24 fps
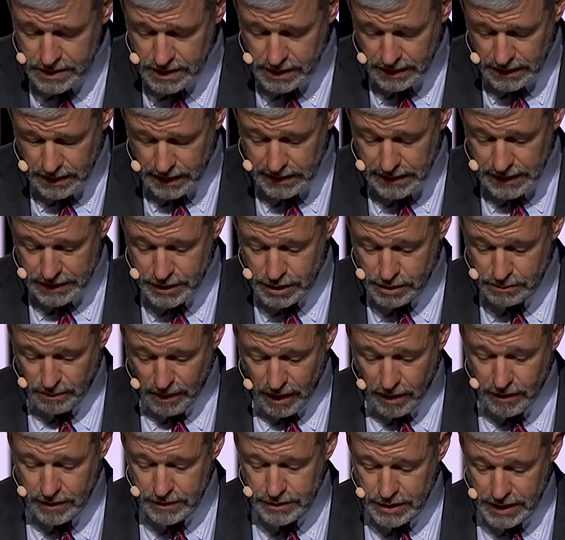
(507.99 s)
to lull a
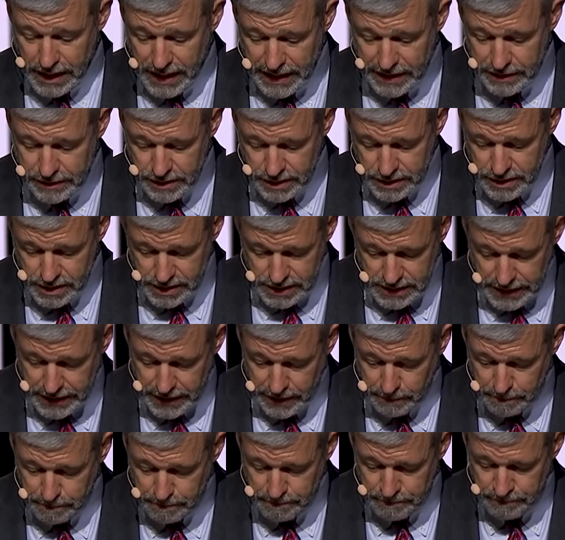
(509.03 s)
small child to
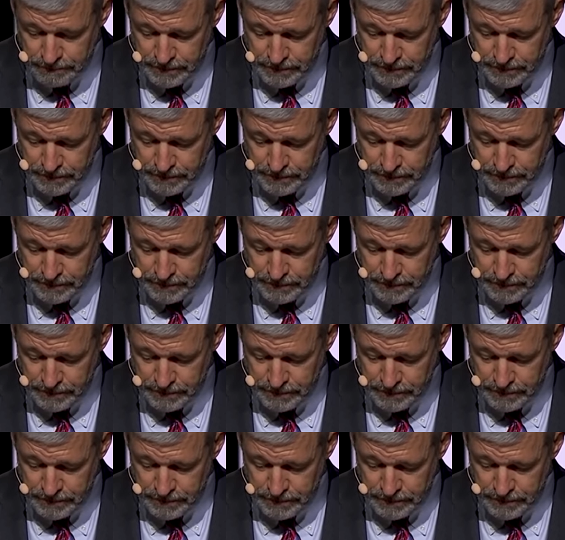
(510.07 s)
sleep